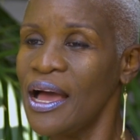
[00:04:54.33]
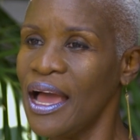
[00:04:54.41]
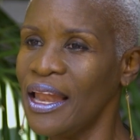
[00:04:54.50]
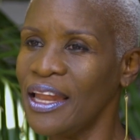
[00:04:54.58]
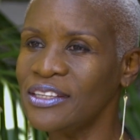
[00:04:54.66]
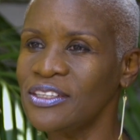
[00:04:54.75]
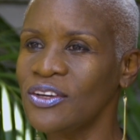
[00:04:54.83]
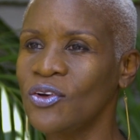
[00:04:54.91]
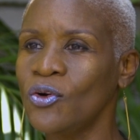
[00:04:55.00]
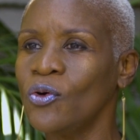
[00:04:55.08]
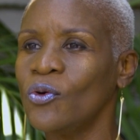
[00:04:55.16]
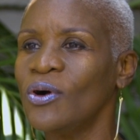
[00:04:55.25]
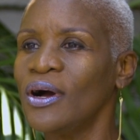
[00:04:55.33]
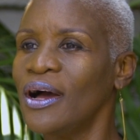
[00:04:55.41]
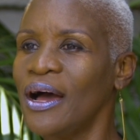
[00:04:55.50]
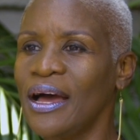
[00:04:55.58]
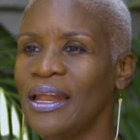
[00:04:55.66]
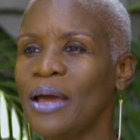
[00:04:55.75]
I let it go
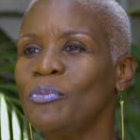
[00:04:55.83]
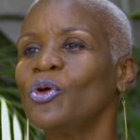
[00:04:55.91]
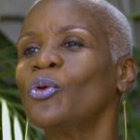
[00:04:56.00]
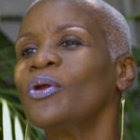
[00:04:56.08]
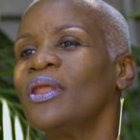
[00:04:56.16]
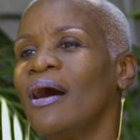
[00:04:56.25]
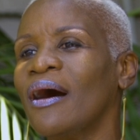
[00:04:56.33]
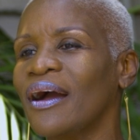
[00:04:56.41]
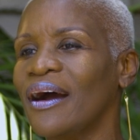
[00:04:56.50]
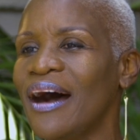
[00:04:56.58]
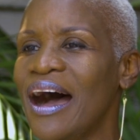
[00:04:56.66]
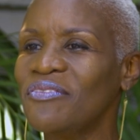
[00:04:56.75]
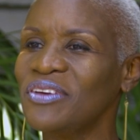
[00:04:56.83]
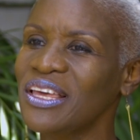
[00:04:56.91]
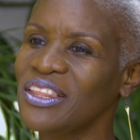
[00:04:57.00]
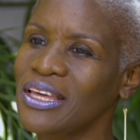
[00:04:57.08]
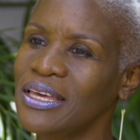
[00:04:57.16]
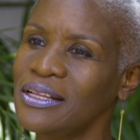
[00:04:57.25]
and I'm no longer
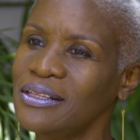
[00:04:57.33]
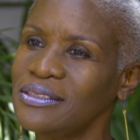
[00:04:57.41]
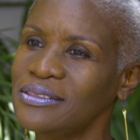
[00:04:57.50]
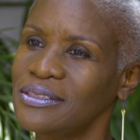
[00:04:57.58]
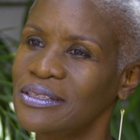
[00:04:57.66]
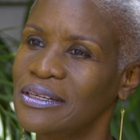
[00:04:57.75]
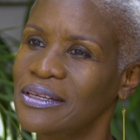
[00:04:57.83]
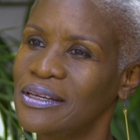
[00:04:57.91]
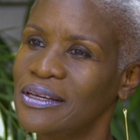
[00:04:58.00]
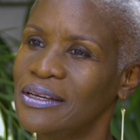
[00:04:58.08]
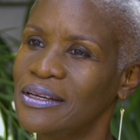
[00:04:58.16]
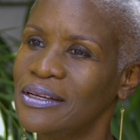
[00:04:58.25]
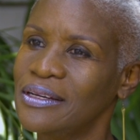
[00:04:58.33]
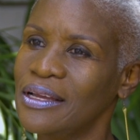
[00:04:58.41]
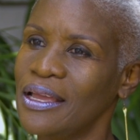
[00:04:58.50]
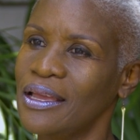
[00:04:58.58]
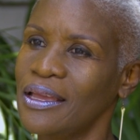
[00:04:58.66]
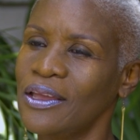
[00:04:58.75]
having the guilt.
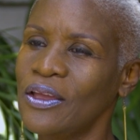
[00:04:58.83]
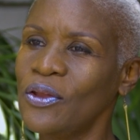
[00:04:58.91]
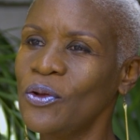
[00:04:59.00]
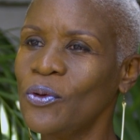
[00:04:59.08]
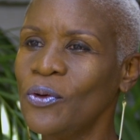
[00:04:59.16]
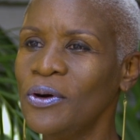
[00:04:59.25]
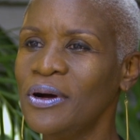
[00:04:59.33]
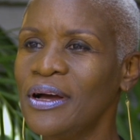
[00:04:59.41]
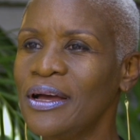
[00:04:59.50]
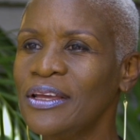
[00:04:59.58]
You know,